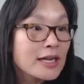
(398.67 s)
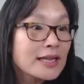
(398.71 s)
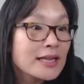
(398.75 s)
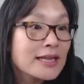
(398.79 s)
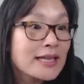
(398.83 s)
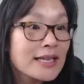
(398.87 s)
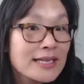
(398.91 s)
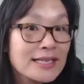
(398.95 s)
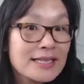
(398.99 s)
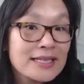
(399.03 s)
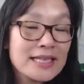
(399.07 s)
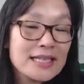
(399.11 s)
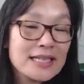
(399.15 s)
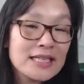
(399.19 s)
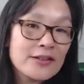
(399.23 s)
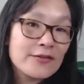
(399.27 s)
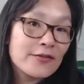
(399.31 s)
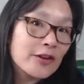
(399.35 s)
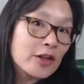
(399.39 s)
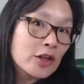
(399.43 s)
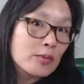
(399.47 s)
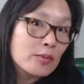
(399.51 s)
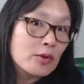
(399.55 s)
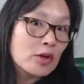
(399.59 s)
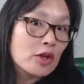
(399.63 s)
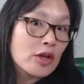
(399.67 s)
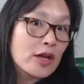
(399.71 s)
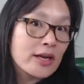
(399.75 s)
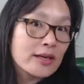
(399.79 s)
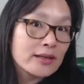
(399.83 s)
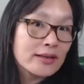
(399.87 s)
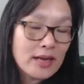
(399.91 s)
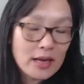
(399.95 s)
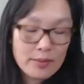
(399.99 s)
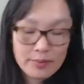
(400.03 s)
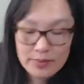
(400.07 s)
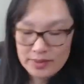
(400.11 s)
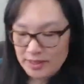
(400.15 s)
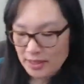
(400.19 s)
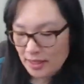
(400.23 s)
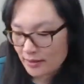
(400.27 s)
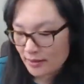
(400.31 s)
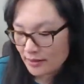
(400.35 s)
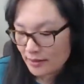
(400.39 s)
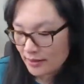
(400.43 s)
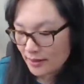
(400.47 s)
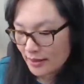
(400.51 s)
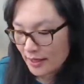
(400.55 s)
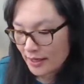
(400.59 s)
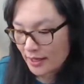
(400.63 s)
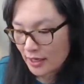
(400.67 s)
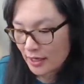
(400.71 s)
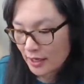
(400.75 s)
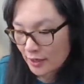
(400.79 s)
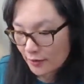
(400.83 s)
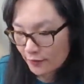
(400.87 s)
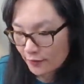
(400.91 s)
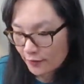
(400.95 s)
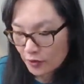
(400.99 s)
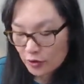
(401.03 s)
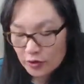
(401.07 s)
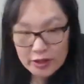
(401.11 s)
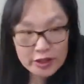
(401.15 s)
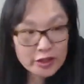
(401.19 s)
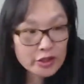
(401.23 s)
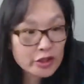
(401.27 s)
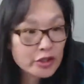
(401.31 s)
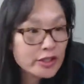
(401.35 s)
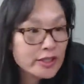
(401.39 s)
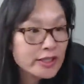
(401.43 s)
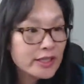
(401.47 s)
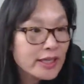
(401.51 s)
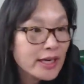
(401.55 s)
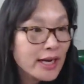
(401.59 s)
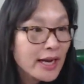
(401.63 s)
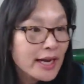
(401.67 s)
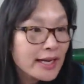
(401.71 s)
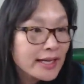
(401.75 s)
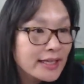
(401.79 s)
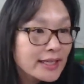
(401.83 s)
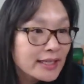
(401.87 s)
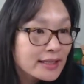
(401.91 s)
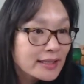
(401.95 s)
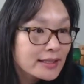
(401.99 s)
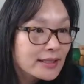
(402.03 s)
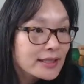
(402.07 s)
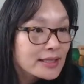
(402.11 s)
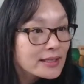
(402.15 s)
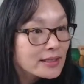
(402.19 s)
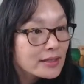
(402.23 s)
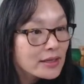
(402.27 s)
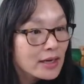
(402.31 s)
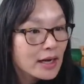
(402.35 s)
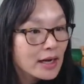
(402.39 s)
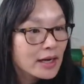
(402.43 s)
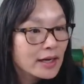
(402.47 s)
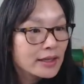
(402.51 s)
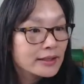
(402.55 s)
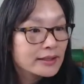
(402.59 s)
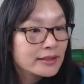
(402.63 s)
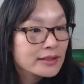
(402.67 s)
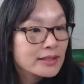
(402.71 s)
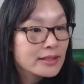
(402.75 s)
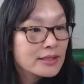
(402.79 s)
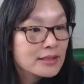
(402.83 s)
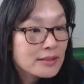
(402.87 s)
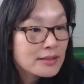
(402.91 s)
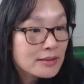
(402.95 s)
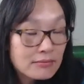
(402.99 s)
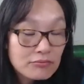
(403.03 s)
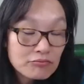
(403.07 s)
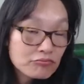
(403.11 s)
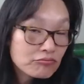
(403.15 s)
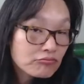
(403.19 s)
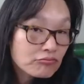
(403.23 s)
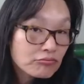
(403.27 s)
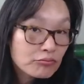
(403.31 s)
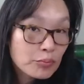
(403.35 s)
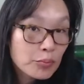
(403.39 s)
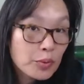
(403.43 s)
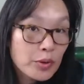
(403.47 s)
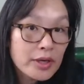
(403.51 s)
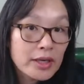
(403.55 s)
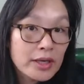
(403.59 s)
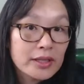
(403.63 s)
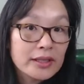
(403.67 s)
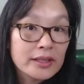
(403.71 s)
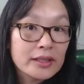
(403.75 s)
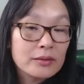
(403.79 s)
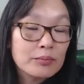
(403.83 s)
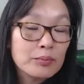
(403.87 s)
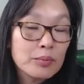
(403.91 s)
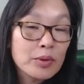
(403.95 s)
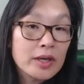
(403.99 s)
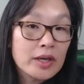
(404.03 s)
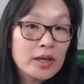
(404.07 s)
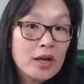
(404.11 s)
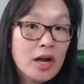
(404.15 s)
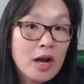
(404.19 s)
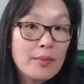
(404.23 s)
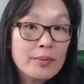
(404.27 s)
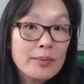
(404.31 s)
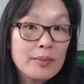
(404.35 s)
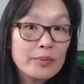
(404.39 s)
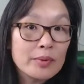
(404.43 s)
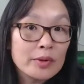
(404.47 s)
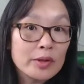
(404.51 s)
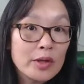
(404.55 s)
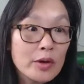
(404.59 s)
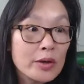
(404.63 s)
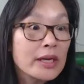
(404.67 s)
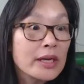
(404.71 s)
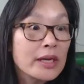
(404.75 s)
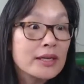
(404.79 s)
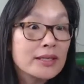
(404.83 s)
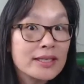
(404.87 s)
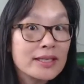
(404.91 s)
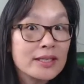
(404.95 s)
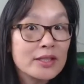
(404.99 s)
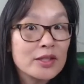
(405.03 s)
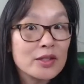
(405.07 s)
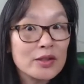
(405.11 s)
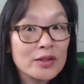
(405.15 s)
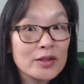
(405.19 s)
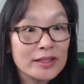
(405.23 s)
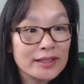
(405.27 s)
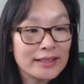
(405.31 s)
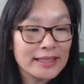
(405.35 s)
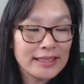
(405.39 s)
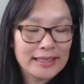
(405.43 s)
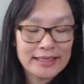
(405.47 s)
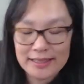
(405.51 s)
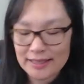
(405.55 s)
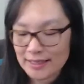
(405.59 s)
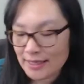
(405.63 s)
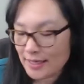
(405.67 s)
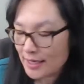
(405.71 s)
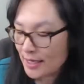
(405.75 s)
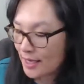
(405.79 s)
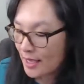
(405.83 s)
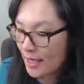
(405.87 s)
This is available on Amazon. If you're interested, I can put a comment below and I'll send you the link.